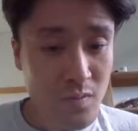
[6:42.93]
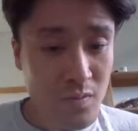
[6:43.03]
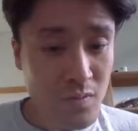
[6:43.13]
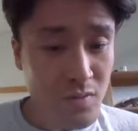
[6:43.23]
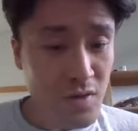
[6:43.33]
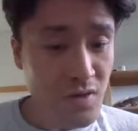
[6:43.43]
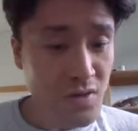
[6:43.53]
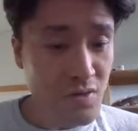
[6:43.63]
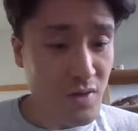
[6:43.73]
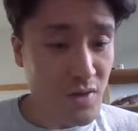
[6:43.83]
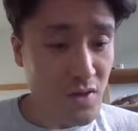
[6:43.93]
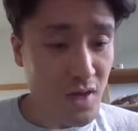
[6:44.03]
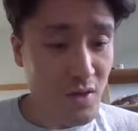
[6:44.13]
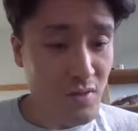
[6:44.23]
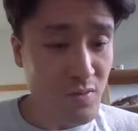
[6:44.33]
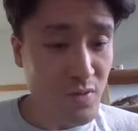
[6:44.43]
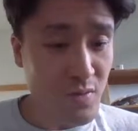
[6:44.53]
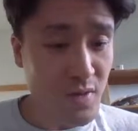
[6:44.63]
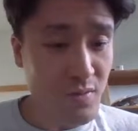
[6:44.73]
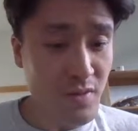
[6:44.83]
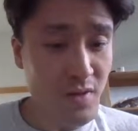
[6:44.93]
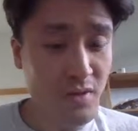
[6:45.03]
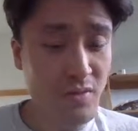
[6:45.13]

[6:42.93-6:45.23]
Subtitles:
This is strange. Cannot property plan.